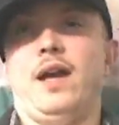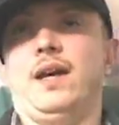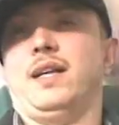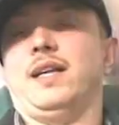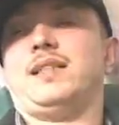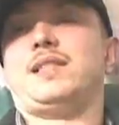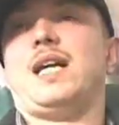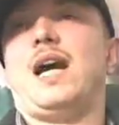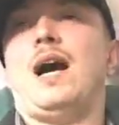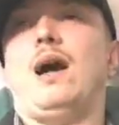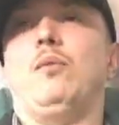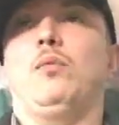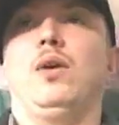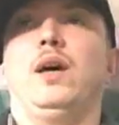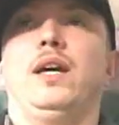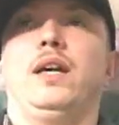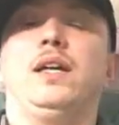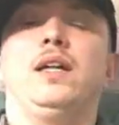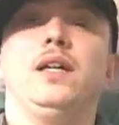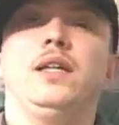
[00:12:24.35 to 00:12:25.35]
at a time
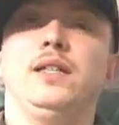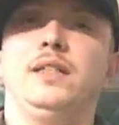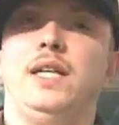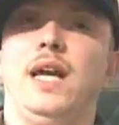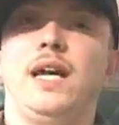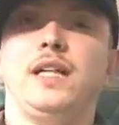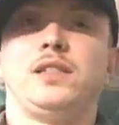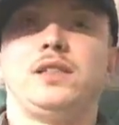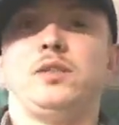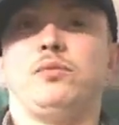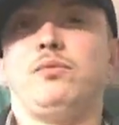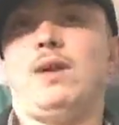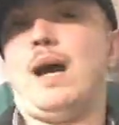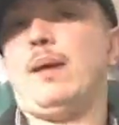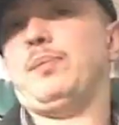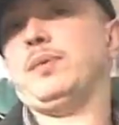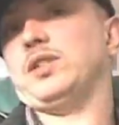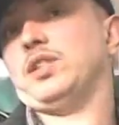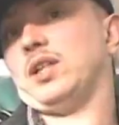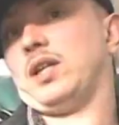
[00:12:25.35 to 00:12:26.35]
when gangster
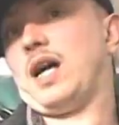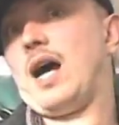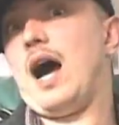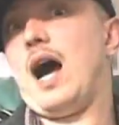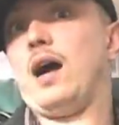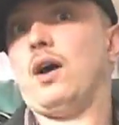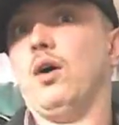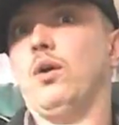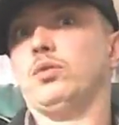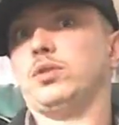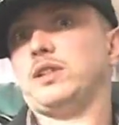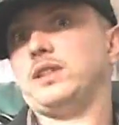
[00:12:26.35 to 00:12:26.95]
rap in Chicago,